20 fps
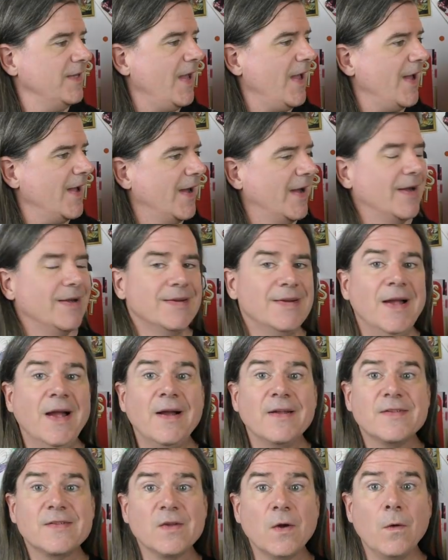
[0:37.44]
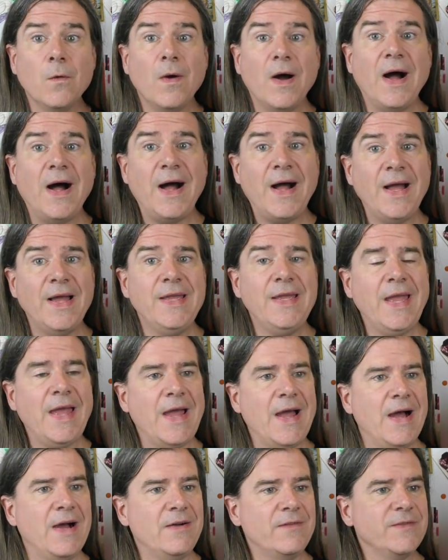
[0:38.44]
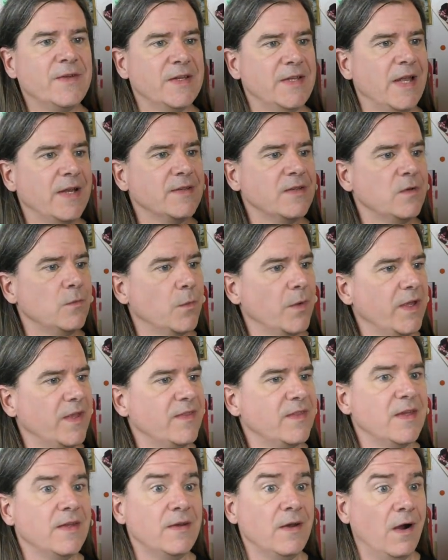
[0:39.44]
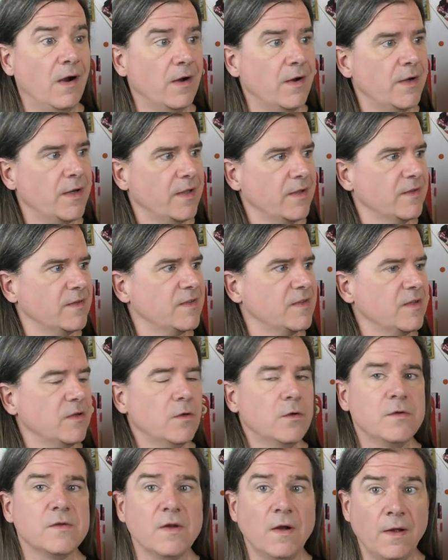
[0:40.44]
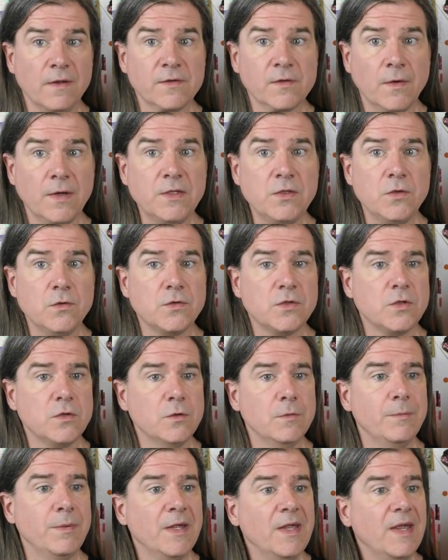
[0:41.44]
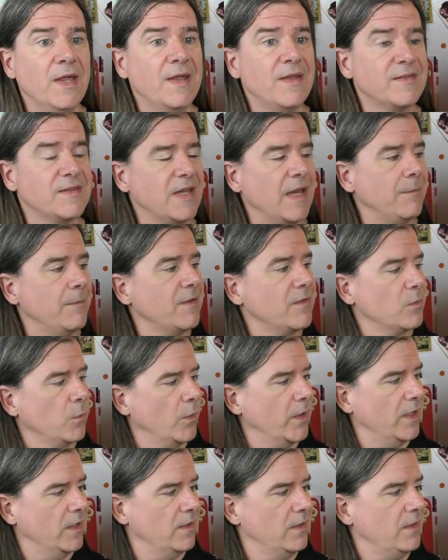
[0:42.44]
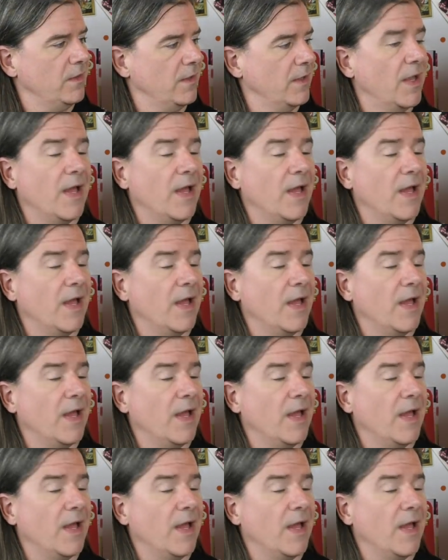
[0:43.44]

Yeah. So I have connected with an artist who's also on YouTube. His name is Will.